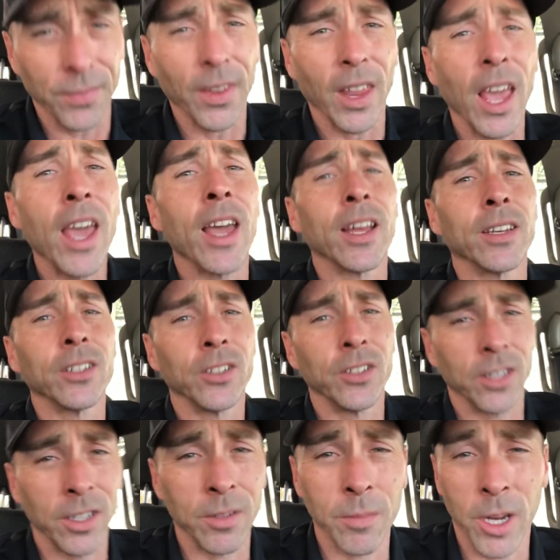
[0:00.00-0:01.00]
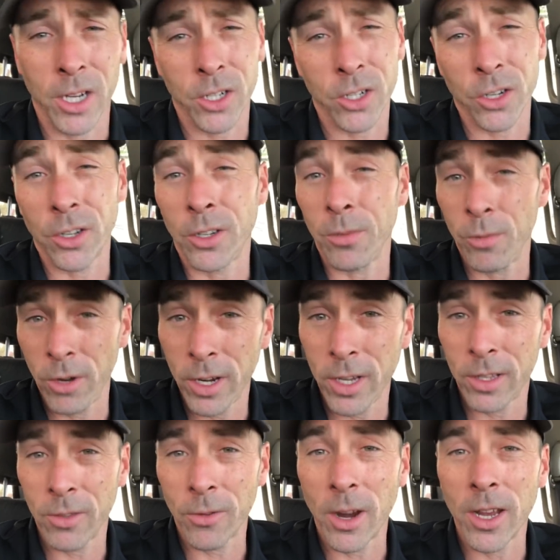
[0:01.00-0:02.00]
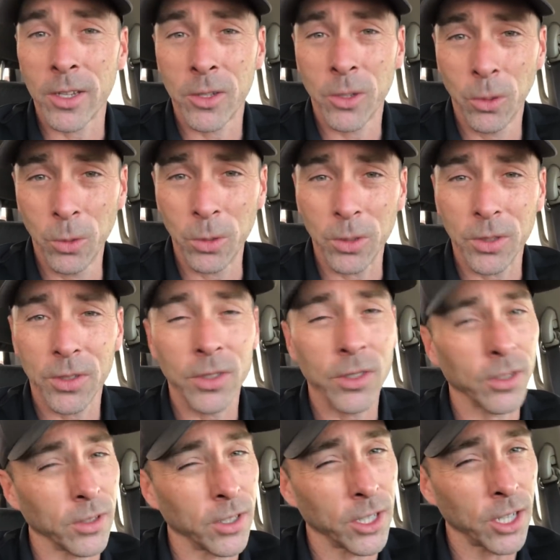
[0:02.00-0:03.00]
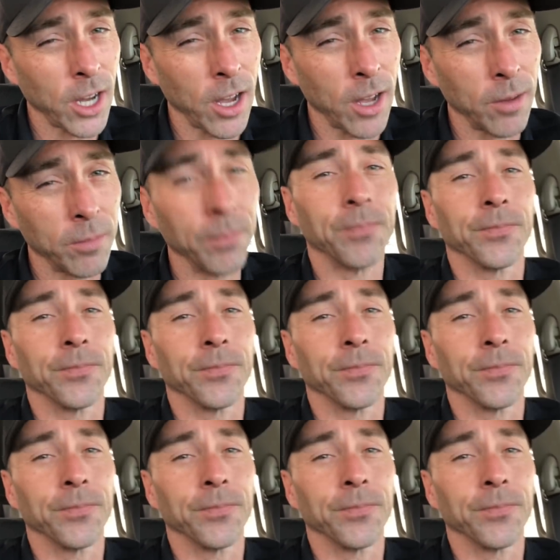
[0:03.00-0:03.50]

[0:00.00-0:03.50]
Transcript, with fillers: And you need to make sure you bring the right tools to the job.